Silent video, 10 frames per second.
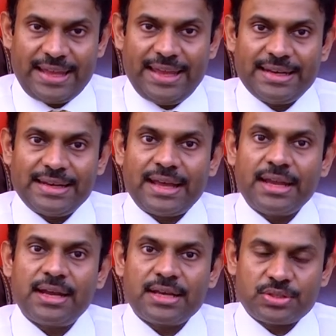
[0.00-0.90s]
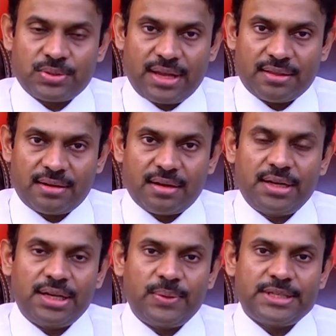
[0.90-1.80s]
8, 9 hours together
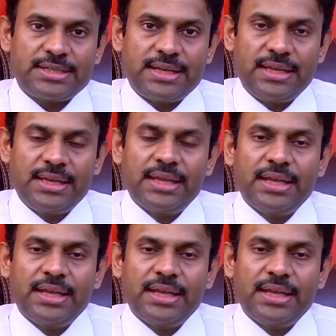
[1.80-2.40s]
continuously,